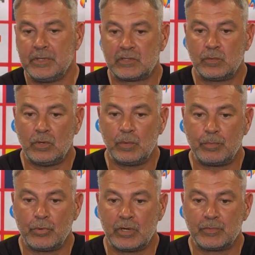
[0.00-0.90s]
but that's why
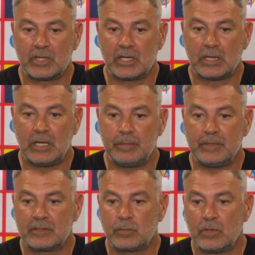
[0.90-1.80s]
we brought him to the club
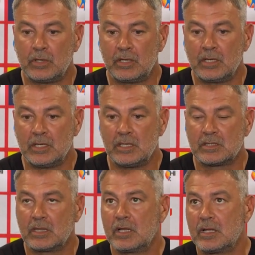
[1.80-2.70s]
and that's why he
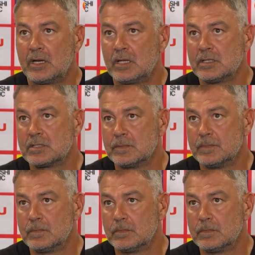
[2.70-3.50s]
is the leader that he is.